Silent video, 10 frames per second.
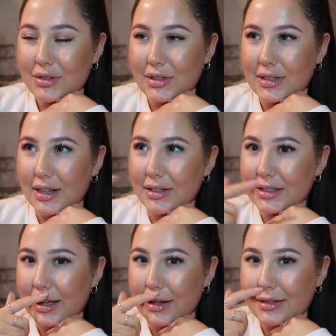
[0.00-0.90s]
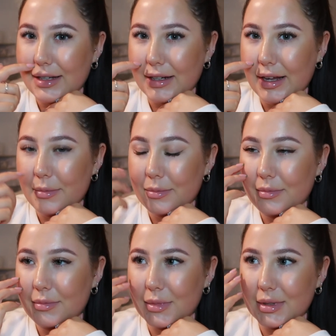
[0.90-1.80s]
is that how you say her second name,
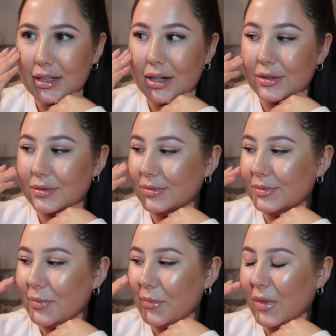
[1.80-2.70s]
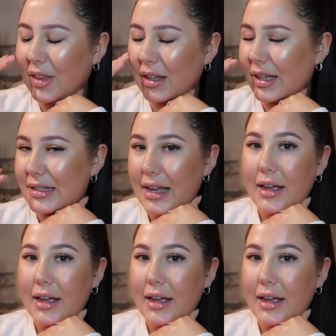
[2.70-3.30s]
MacDowell, I think it is.